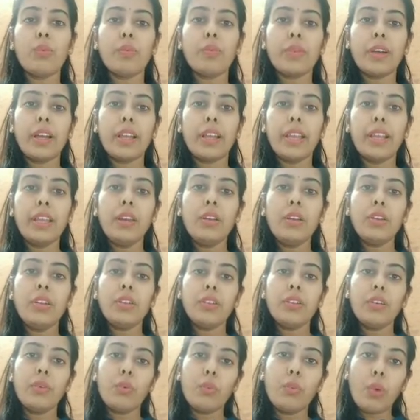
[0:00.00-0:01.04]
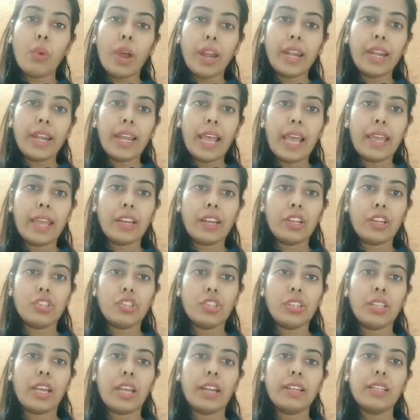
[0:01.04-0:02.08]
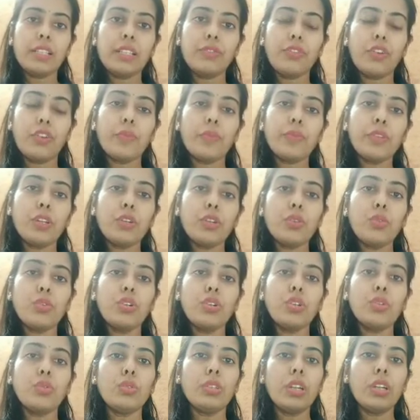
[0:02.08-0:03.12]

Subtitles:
in one direction, that is from the root to the